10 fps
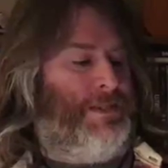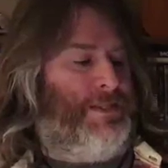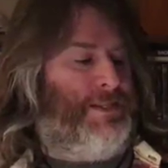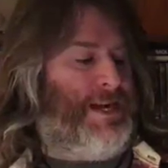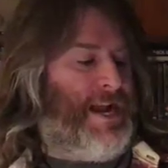
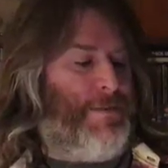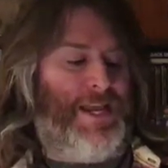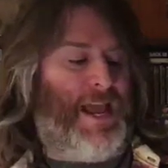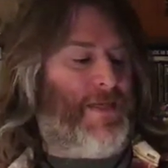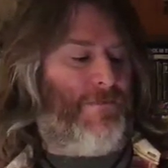Did anybody
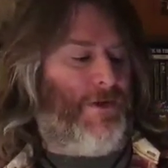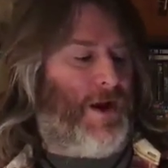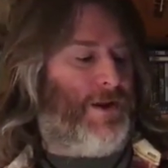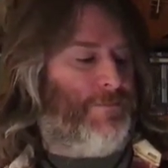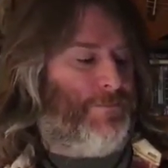get that
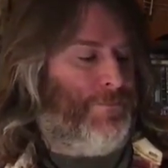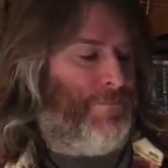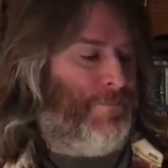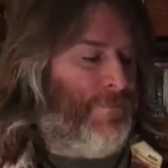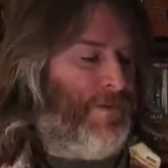right?
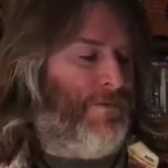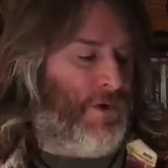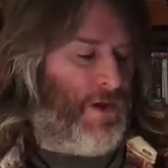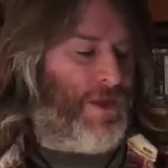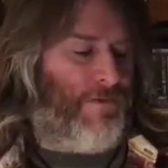If you
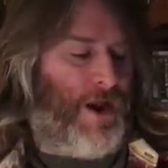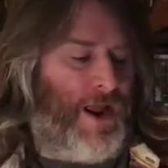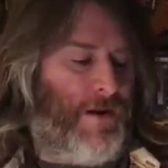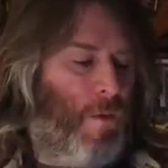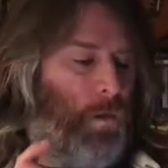got that
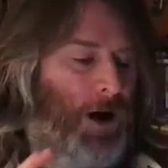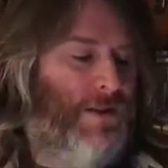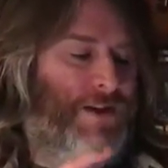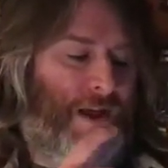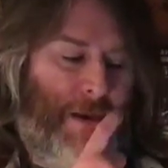right,
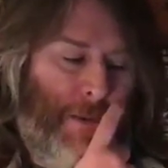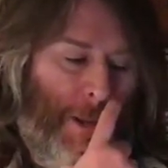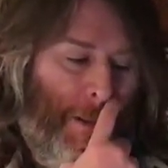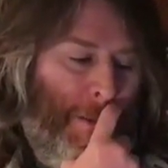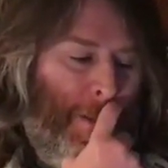well done.
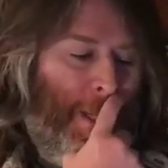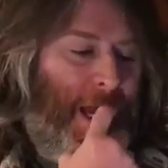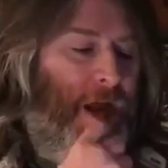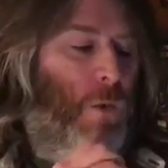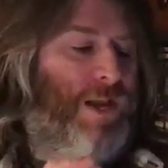
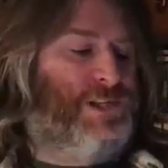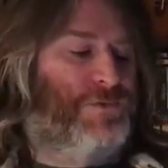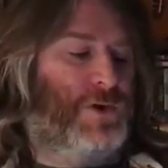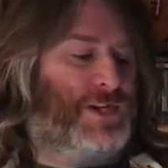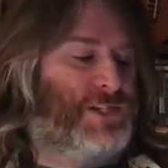Which
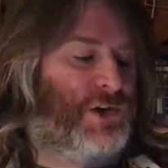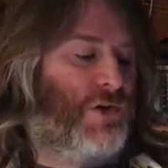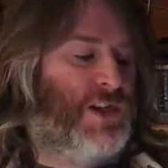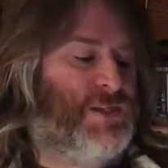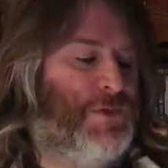fruit is a
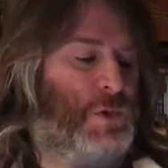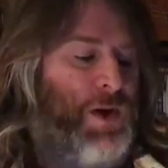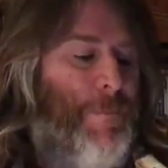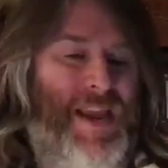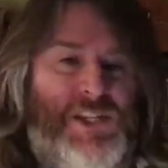cross between
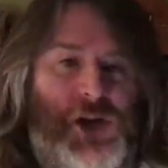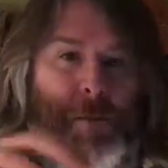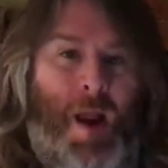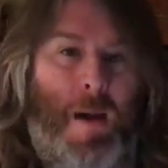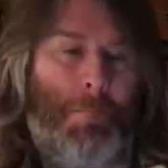a peach and a
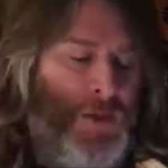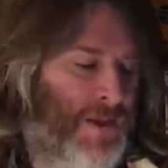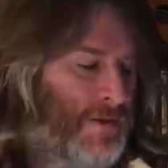plum?